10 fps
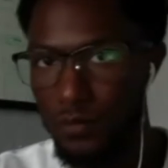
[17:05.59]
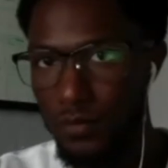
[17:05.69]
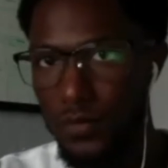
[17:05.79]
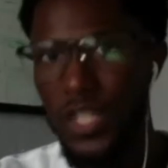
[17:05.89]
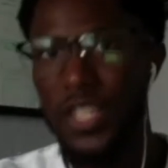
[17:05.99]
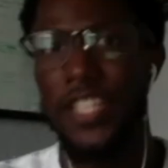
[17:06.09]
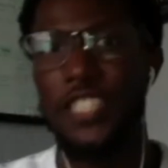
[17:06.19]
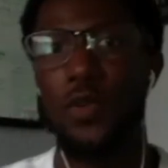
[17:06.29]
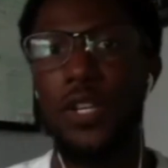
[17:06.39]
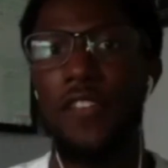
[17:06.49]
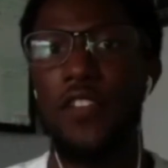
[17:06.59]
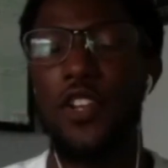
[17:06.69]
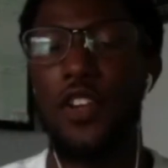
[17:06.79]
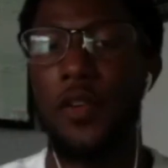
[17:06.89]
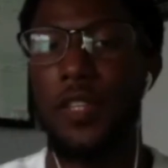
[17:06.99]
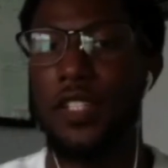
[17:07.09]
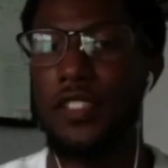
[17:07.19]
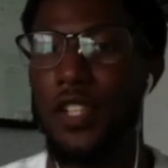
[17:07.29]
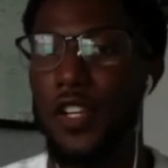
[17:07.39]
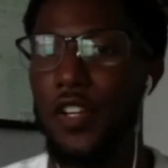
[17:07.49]
this one, if you know they're within
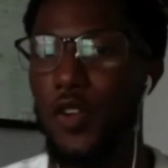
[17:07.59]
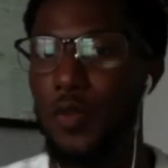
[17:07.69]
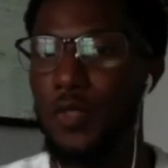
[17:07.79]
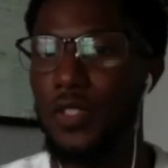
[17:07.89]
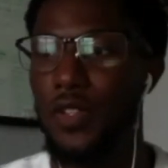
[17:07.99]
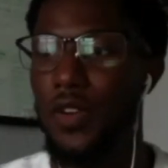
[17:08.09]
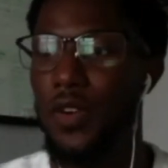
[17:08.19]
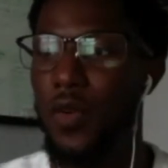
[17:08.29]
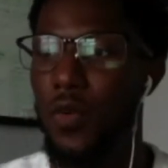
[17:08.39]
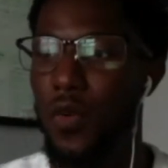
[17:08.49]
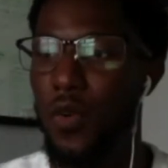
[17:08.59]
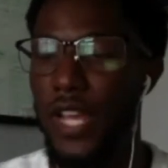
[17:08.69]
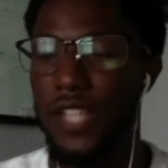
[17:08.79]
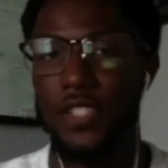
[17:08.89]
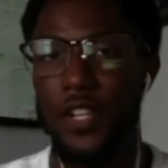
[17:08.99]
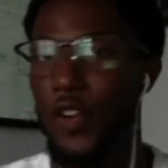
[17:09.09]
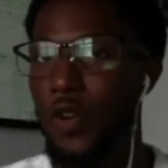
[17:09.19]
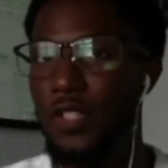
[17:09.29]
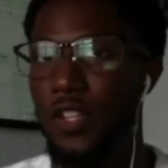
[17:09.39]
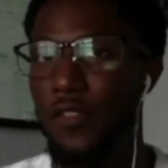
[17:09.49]
certain groups certain groups
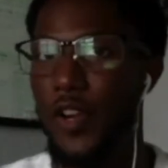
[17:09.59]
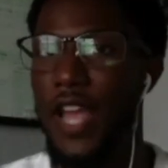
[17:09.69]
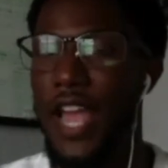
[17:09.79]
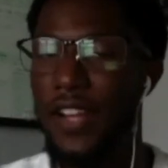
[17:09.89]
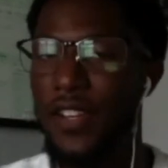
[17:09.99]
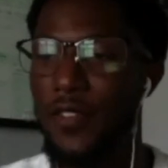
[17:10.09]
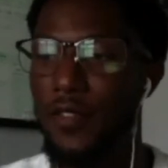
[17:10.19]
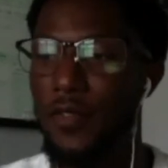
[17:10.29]
and they're very active,